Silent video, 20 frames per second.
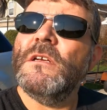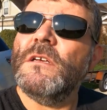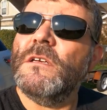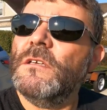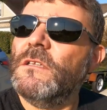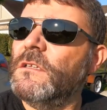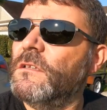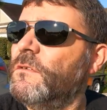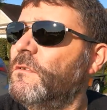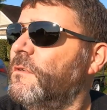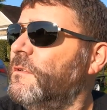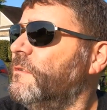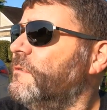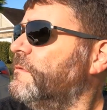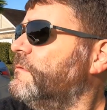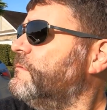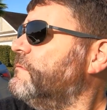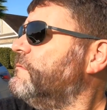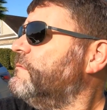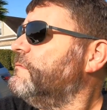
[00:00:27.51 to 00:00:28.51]
Good Lord,
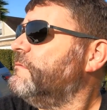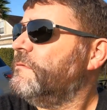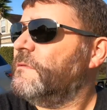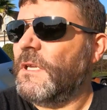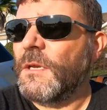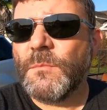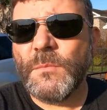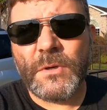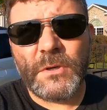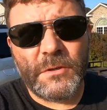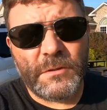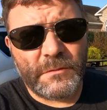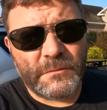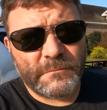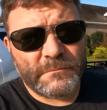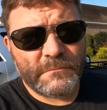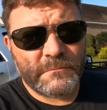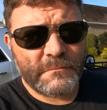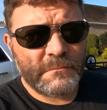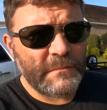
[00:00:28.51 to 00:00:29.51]
that bird,
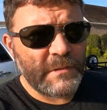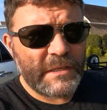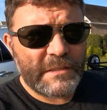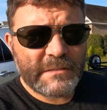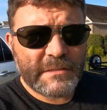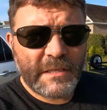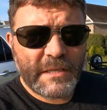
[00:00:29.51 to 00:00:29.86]
that's